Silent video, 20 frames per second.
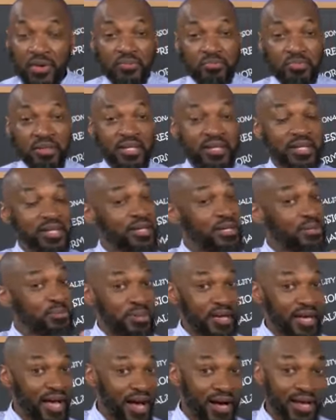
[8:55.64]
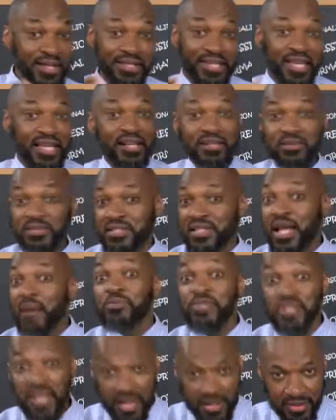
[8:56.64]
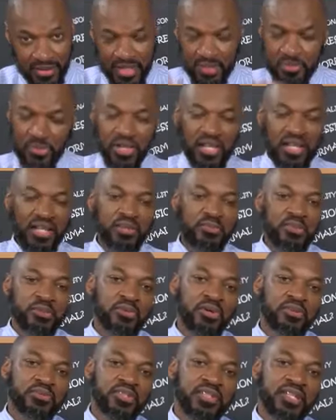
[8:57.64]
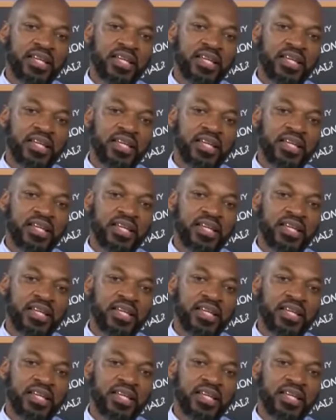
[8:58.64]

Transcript: being a little bit out of date, of Snapchat, let's bring it a little bit more up to